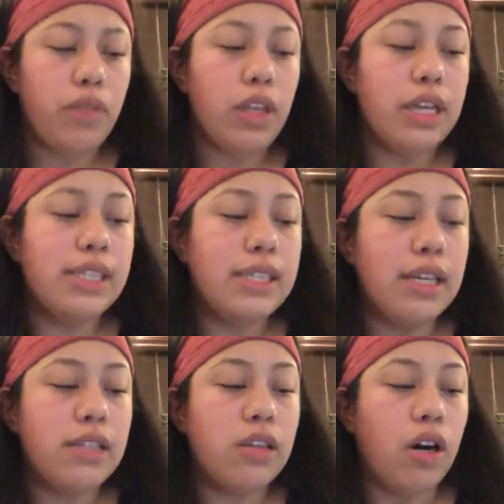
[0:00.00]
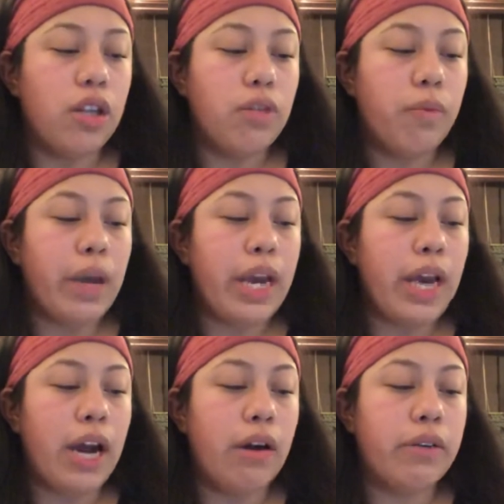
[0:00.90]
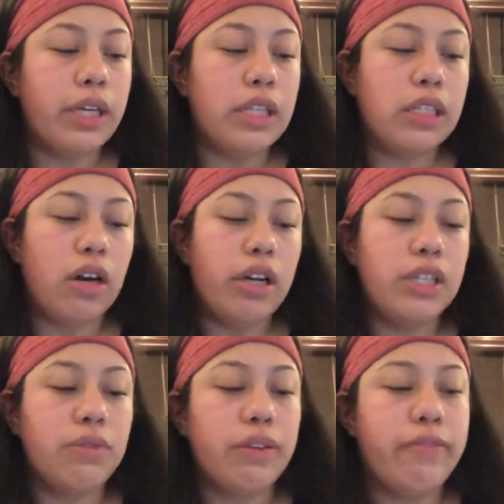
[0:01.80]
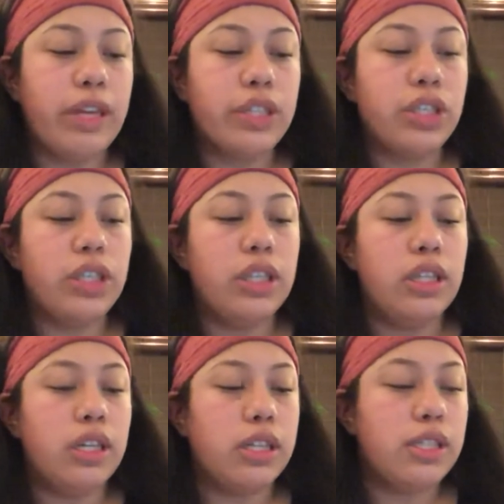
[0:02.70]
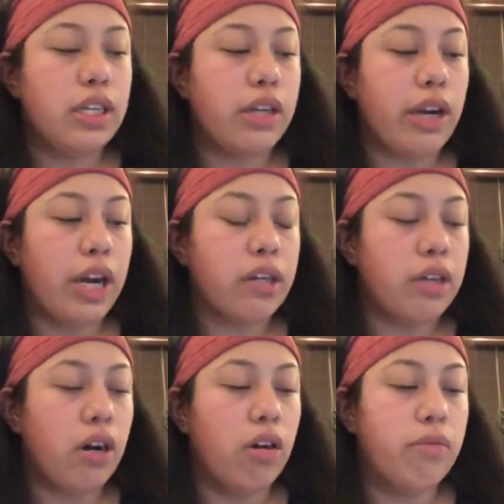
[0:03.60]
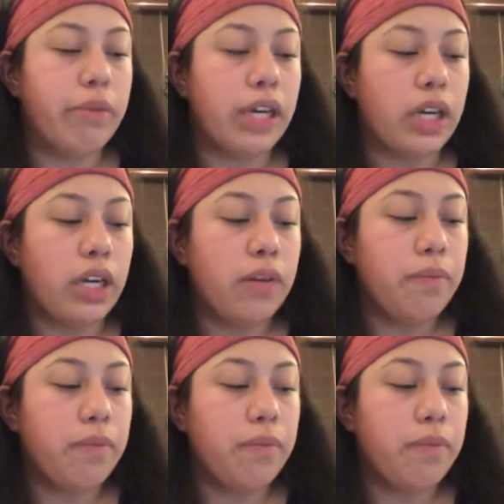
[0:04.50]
It says, on the way out, he saw his reflection in the dusty, cracked hall mirror.